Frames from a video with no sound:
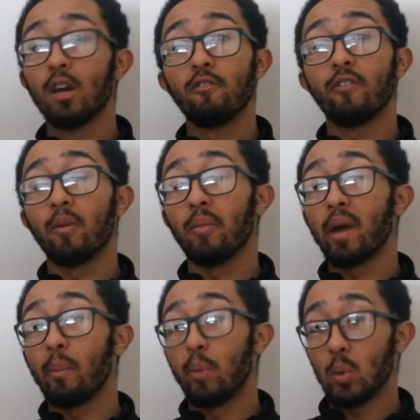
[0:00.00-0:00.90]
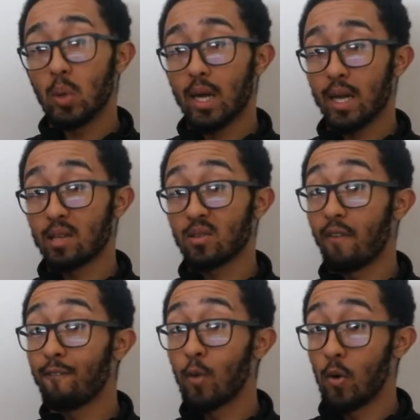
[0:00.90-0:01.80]
From their bull case,
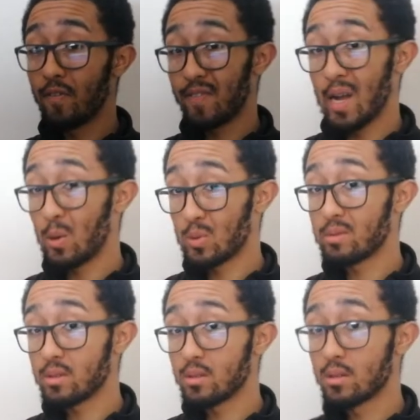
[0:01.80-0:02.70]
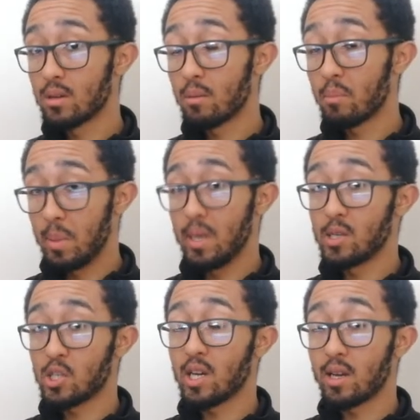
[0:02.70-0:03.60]
4,000 per
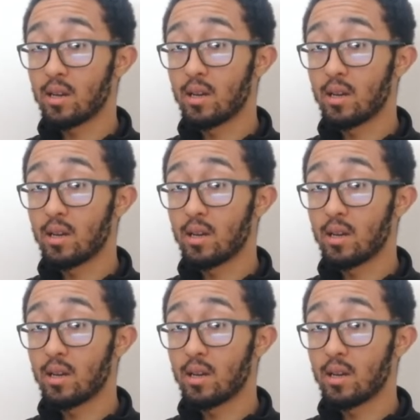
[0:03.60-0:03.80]
share,